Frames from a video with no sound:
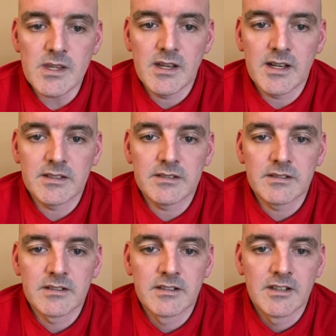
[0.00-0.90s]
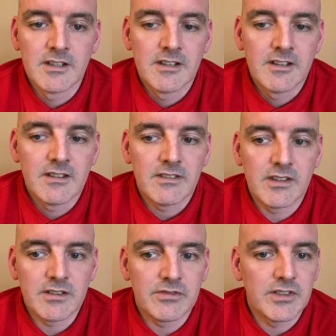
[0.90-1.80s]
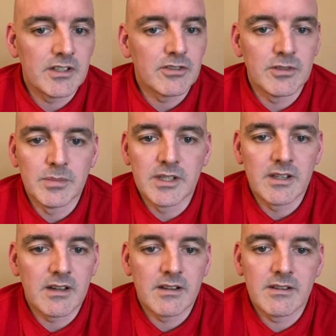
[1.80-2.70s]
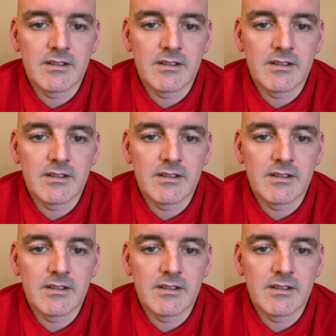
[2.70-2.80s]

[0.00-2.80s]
and their fear could be that